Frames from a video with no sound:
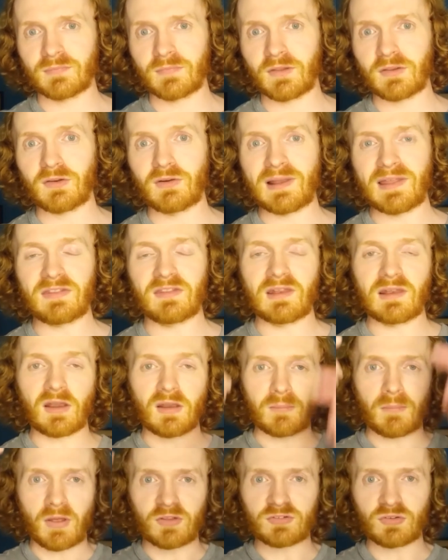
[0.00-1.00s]
you're letting the
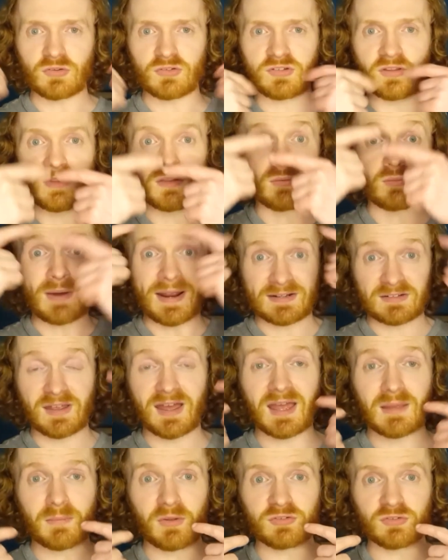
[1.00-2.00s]
little muscles, the
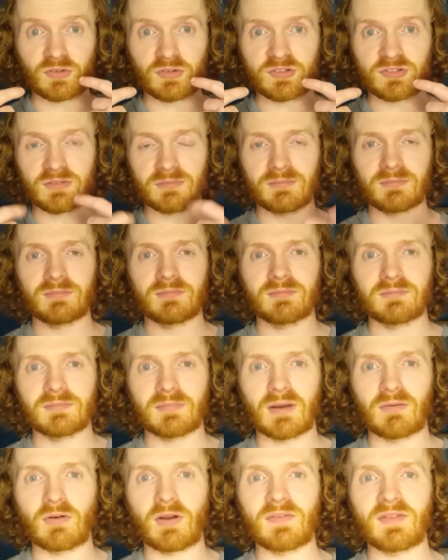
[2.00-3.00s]
recti muscles
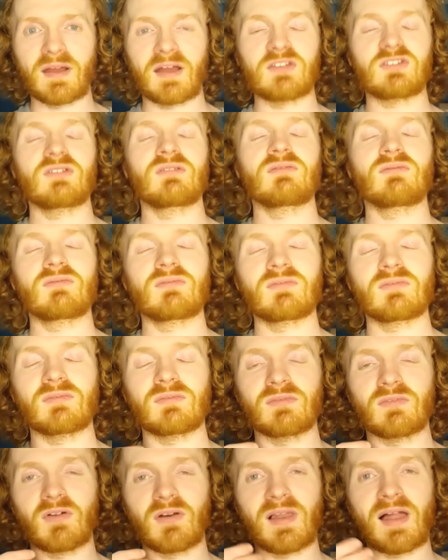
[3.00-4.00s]
around the eyes,
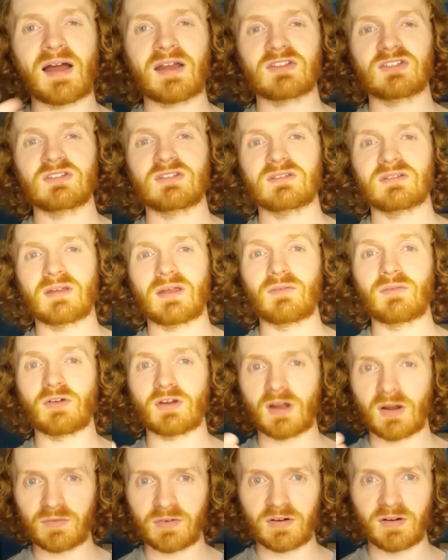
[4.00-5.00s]
relax and
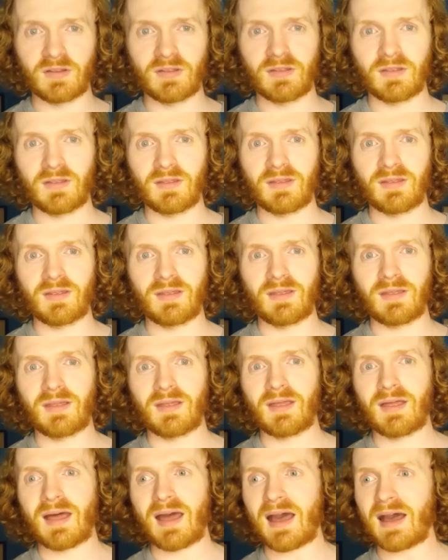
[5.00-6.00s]
recover.
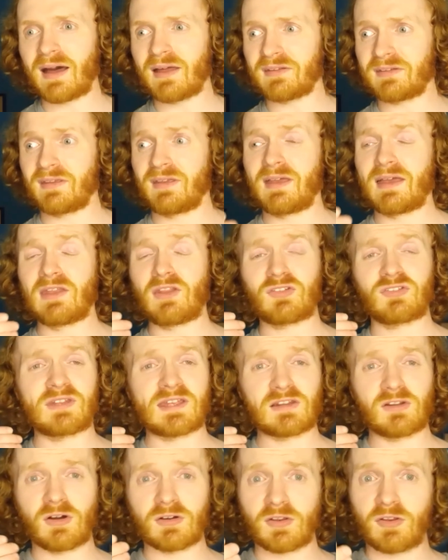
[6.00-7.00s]
And it doesn't
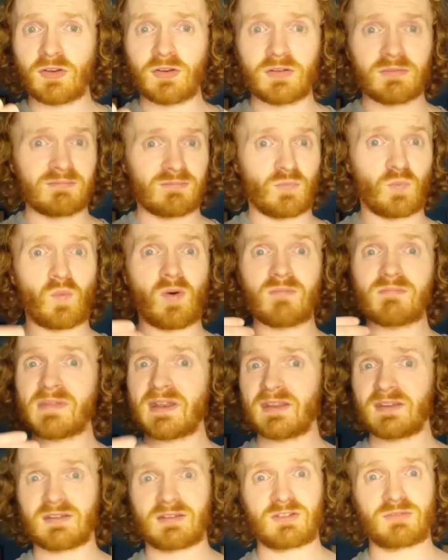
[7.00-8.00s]
take long to do it. 1
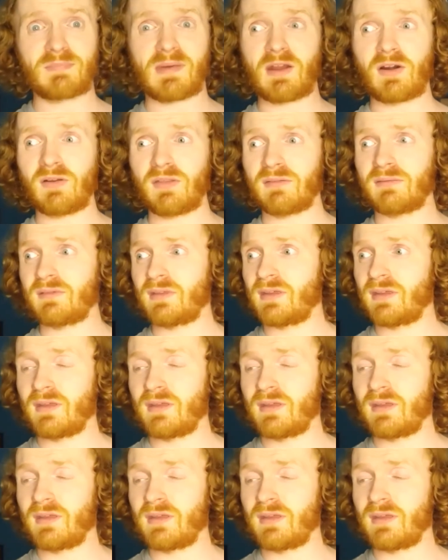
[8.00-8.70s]
minute is better than